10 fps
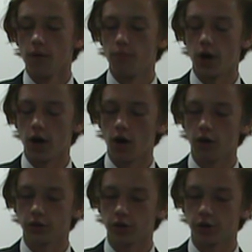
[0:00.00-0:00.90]
but
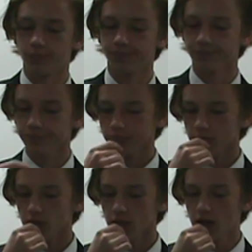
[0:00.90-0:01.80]
also
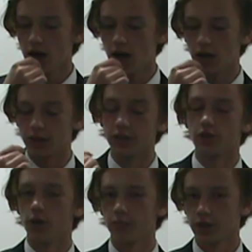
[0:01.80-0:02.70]
the
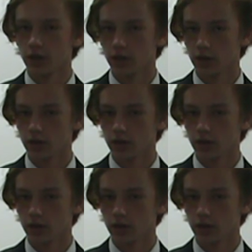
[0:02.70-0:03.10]
dumping